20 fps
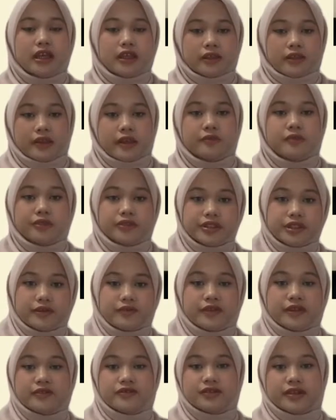Then proceed
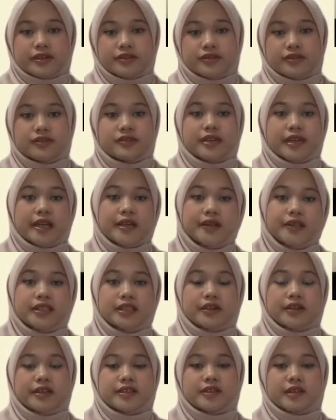with structural
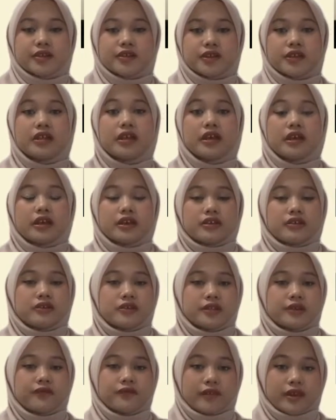characterization
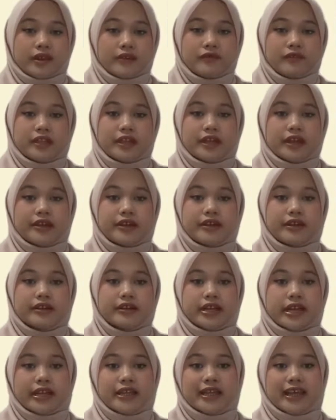using FTIR
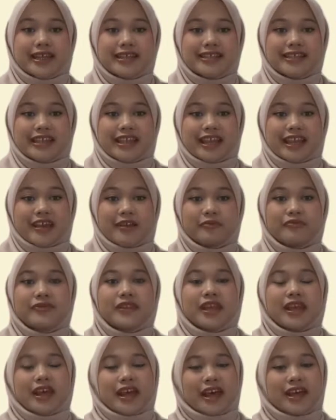and SEM
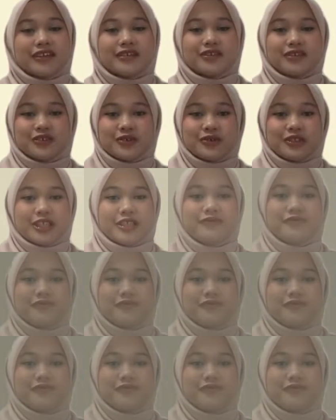as shown in